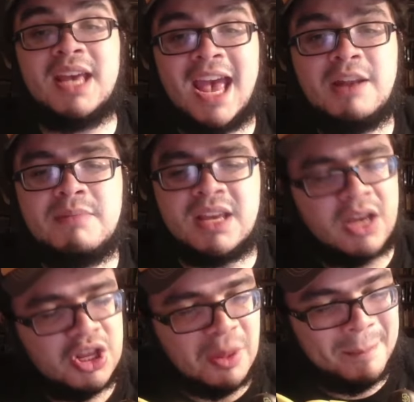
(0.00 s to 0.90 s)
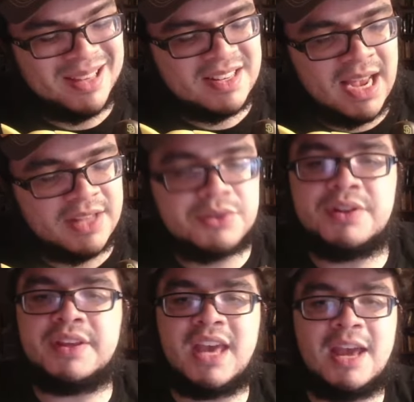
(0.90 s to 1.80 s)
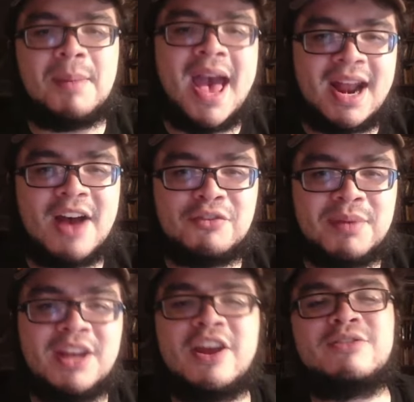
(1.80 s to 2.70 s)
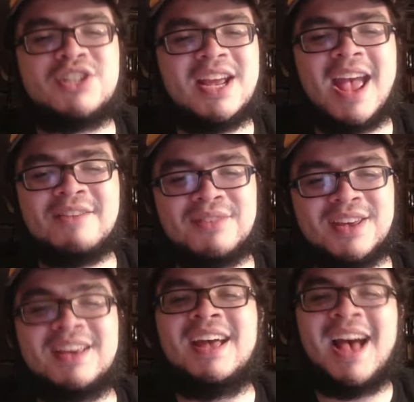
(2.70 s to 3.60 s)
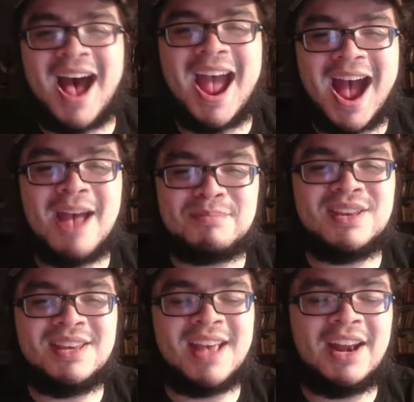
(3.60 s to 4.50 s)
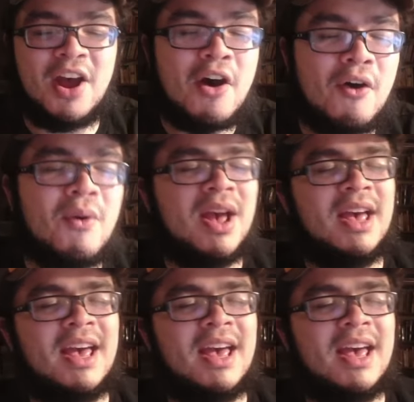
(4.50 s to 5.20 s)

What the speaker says: And me, the best handle in the game, at Javipeno, JAVIIPENO.